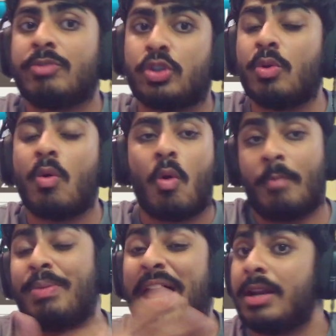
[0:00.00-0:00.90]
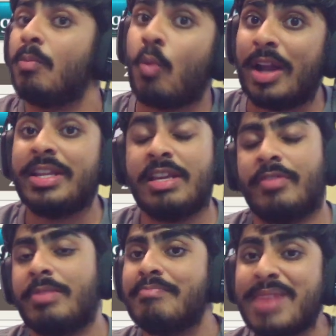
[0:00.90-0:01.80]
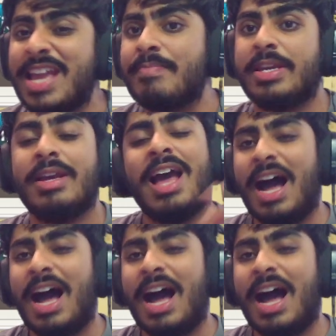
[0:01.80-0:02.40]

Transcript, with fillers: 2 or platinum 1 even maybe